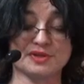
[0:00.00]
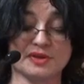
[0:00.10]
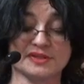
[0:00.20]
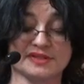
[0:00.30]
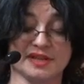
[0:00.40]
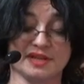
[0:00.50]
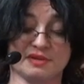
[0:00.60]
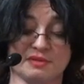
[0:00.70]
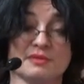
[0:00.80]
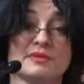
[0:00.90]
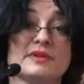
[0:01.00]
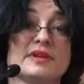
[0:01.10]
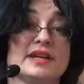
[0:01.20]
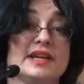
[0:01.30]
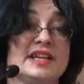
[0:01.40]
was not cynical
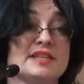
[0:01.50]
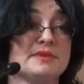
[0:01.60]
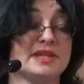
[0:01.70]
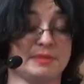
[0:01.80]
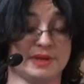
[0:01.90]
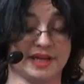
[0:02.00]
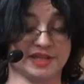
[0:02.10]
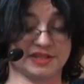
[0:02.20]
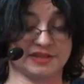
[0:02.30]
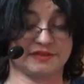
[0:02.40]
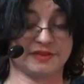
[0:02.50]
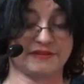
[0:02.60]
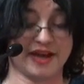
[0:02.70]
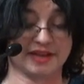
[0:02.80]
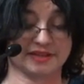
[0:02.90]
in his manipulation of the
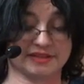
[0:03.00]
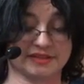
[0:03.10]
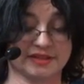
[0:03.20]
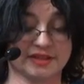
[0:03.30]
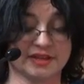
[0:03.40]
facts.